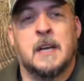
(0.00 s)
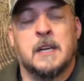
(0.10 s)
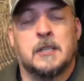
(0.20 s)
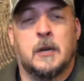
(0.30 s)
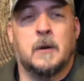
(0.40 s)

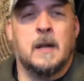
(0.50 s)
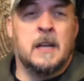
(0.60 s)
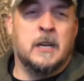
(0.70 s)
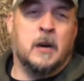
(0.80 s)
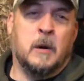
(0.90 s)
So,
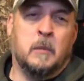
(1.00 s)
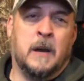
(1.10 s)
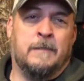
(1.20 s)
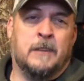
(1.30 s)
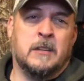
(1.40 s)
you know, when I
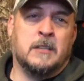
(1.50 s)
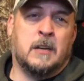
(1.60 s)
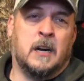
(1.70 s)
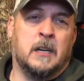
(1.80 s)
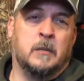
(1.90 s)
first
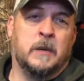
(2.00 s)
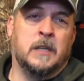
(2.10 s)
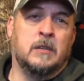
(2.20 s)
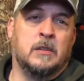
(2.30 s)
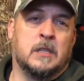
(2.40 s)
started, we
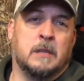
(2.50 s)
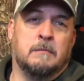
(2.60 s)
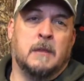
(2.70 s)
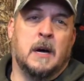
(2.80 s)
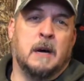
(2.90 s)
used
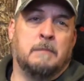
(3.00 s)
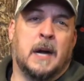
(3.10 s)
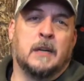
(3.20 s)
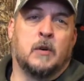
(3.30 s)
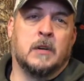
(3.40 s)
some
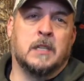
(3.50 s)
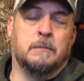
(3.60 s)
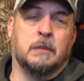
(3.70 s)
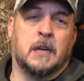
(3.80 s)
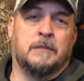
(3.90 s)
Bonacorsi
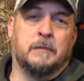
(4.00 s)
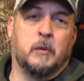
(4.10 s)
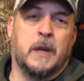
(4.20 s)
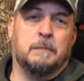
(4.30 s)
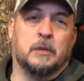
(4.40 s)
blood from the
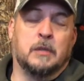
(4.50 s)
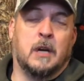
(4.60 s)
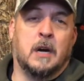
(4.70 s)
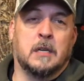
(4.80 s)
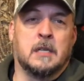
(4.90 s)
weight pool
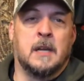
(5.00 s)
dogs.